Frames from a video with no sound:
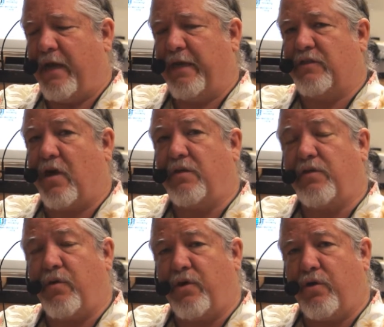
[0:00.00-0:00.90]
It's
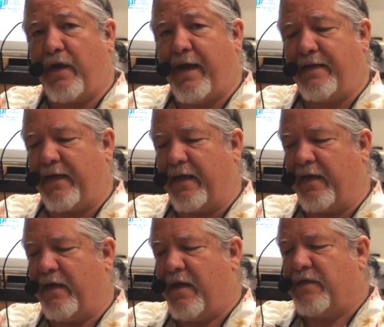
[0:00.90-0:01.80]
also a good
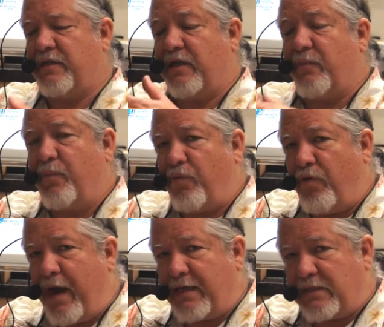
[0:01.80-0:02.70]
idea to
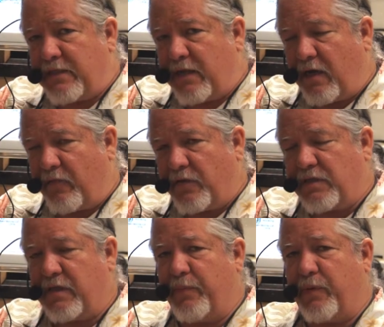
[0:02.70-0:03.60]
compress the cover
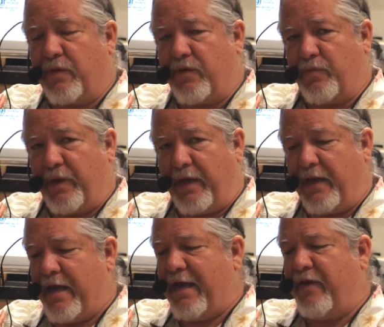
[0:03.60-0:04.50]
slip a little bit
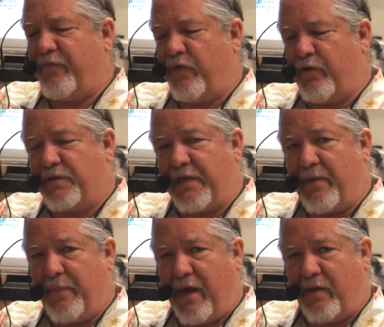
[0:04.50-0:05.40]
if you're using
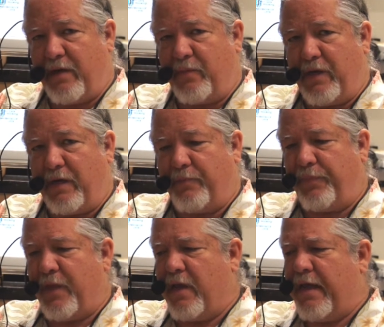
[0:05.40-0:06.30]
a mounting medium.
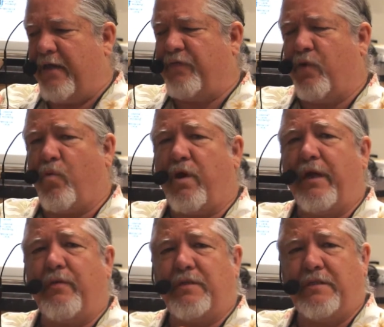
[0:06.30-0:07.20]
If you're
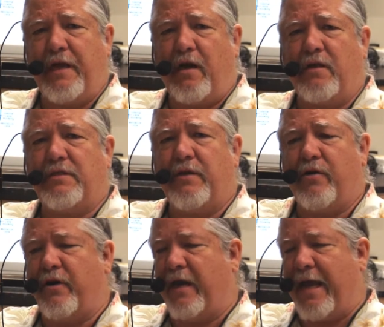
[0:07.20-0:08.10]
working with cells that
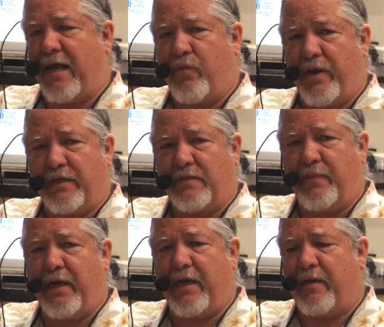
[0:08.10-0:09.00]
are in an aqueous
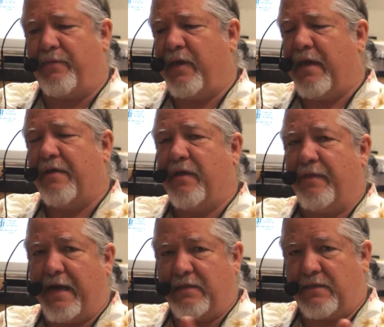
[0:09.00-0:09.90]
medium,
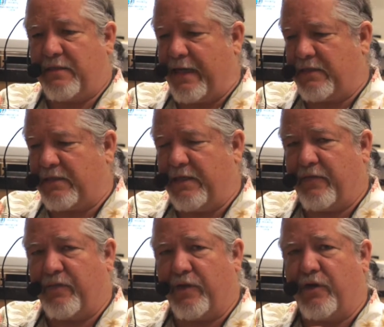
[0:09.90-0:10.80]
then that's
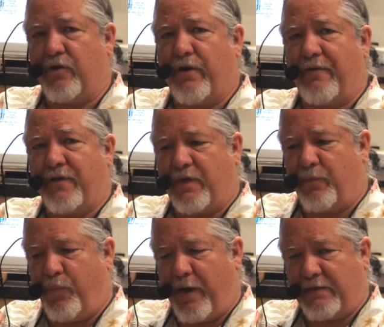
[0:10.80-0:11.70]
different. You don't have to
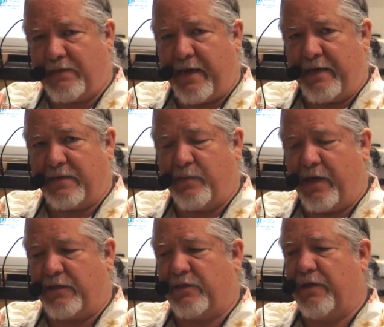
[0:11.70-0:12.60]
compress that as
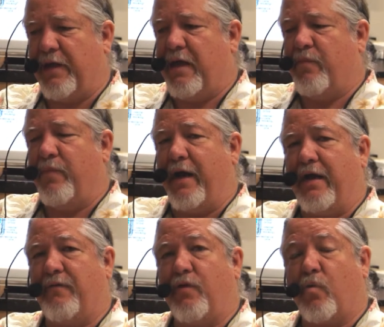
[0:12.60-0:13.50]
much.
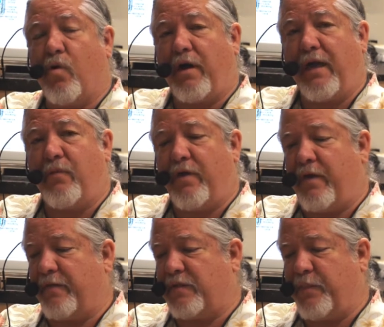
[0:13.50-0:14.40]
But if you're working with
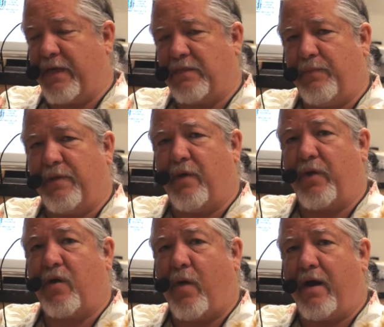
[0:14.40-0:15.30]
a specimen that
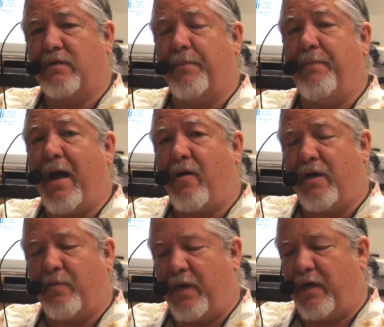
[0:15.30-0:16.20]
requires a
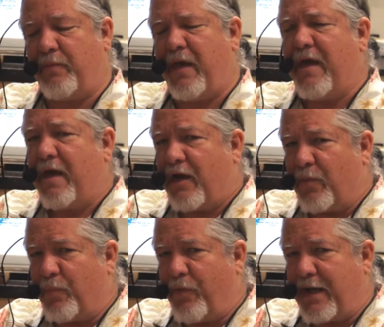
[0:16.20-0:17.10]
mounting medium,
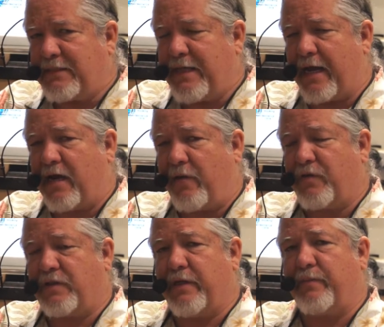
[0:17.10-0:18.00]
compress that
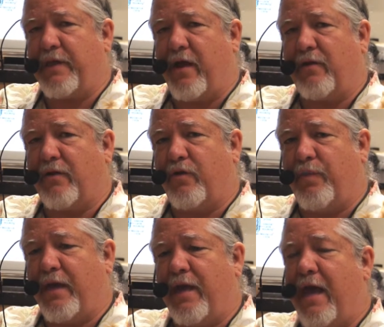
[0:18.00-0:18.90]
cover slip down a little
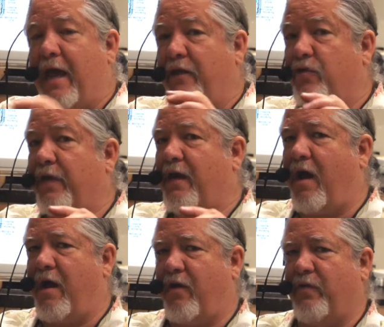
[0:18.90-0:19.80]
bit and you'll get
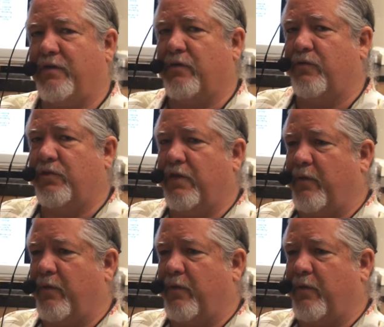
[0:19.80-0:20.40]
higher resolution